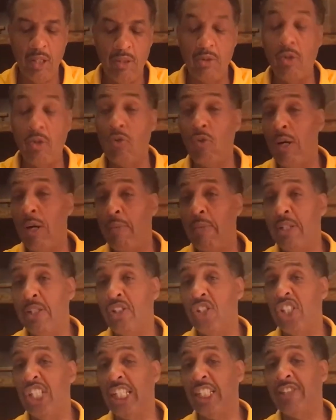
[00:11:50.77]
Deuteronomy
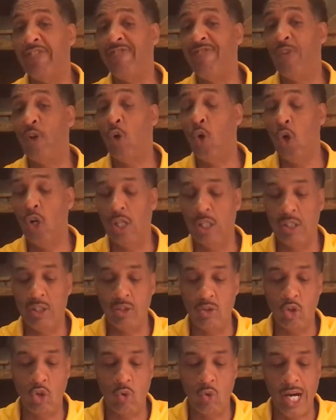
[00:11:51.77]
six four.
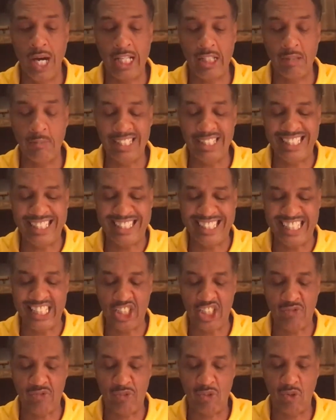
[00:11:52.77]
Deuteronomy
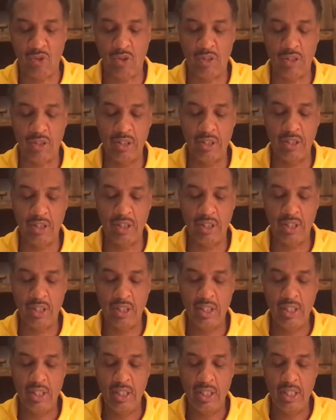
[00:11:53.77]
six four.
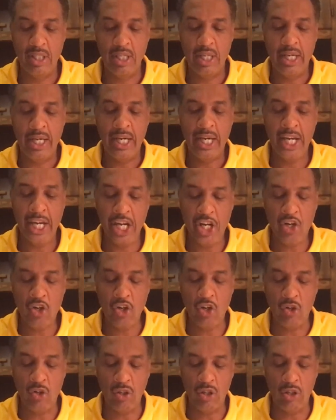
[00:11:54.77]
Hear,
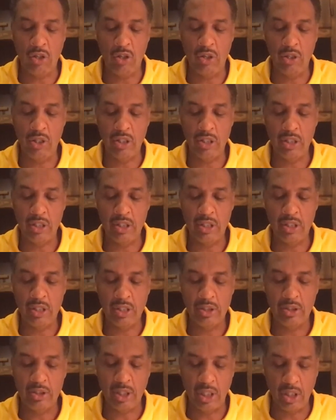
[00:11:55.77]
O Lord,
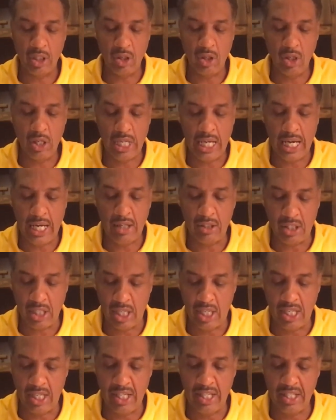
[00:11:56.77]
the Lord our
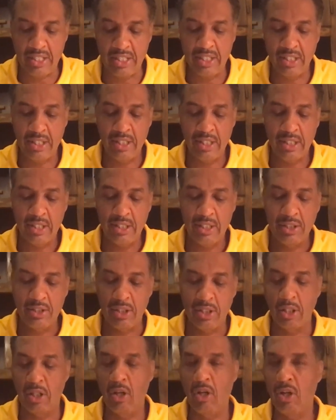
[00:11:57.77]
God,
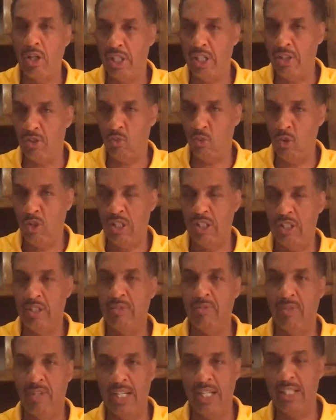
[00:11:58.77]
the Lord is one,
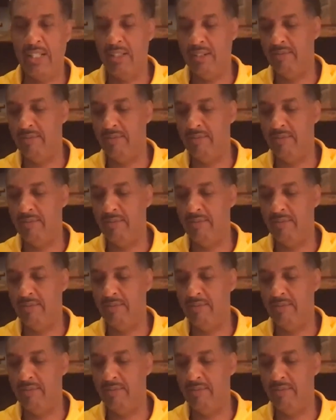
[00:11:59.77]
right?